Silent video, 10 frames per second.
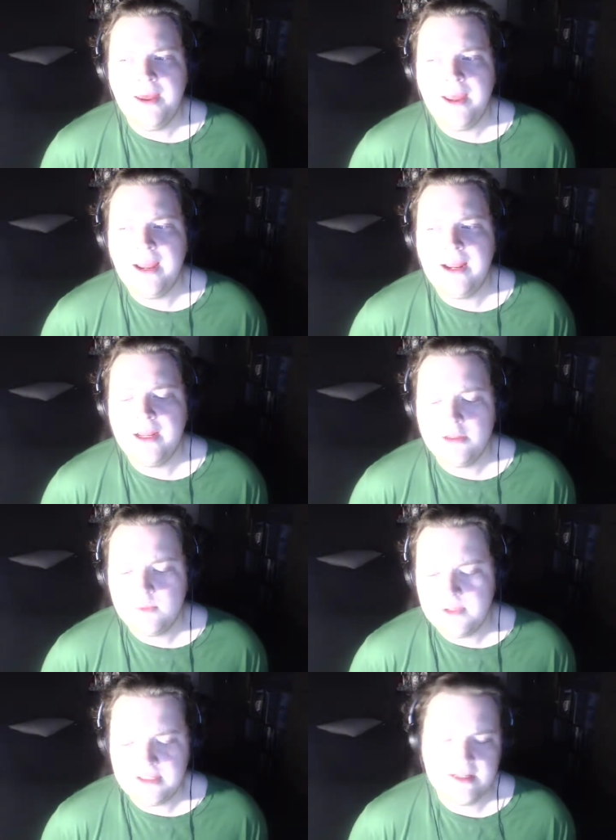And
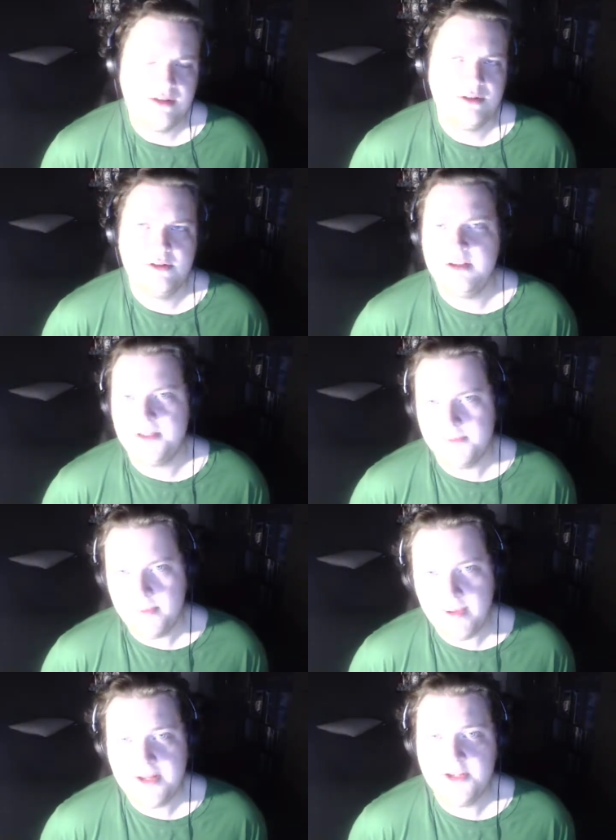when he t- tells him
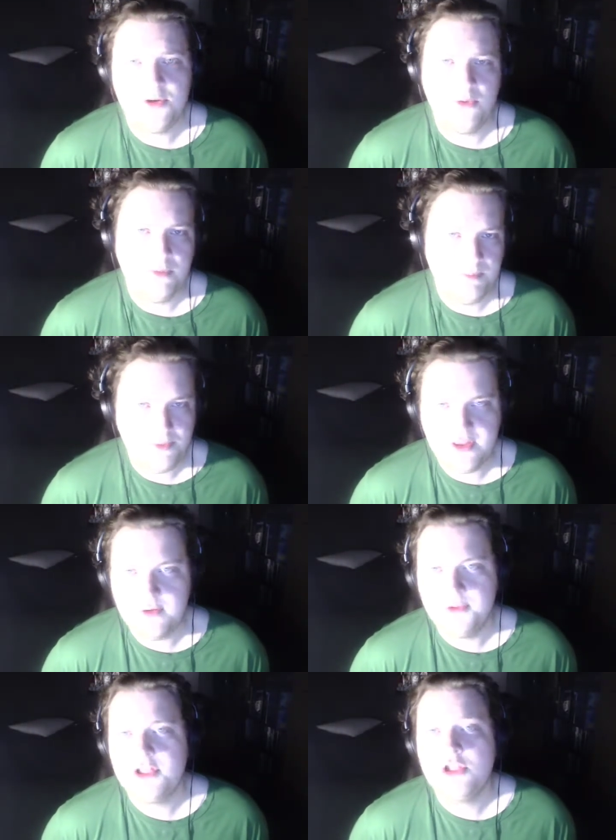about his whole thing
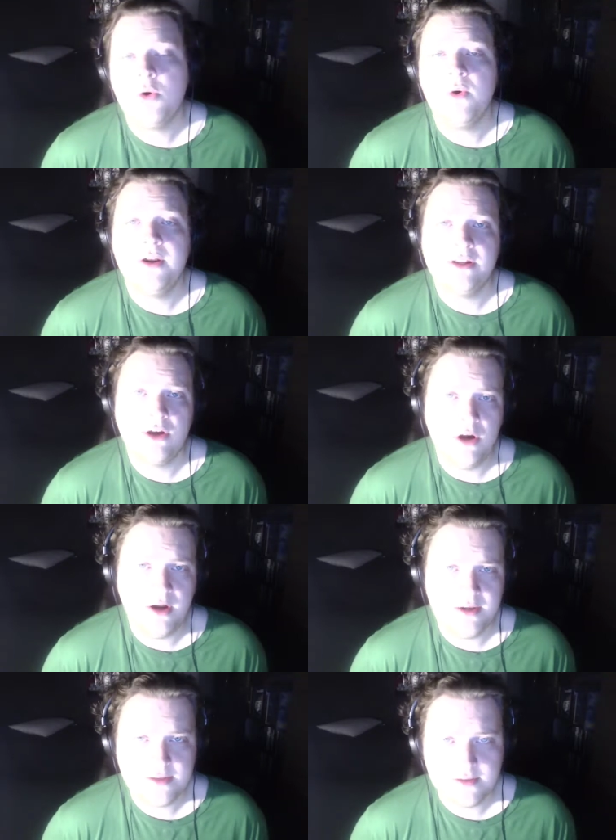with the coin costs,